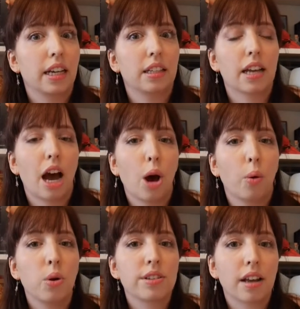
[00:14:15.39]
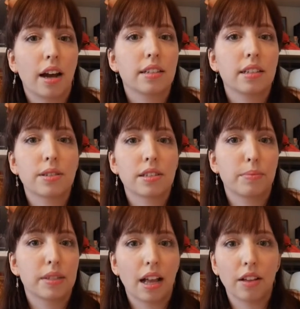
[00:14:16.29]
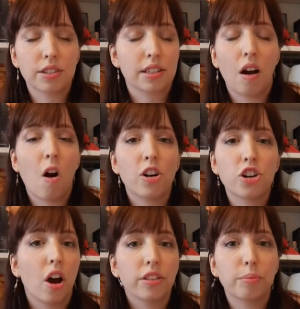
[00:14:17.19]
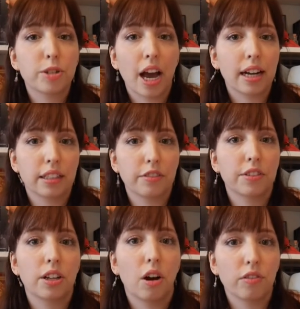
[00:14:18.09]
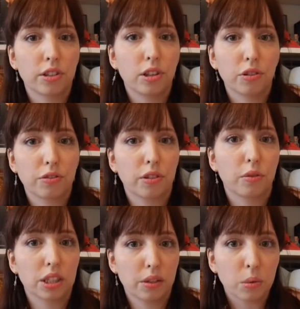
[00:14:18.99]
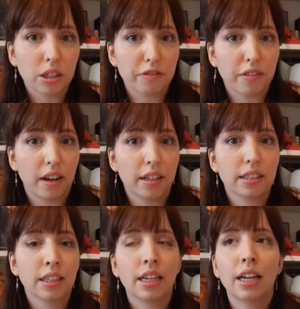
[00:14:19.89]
and how scientists themselves are not objective, they often look for what they want to find.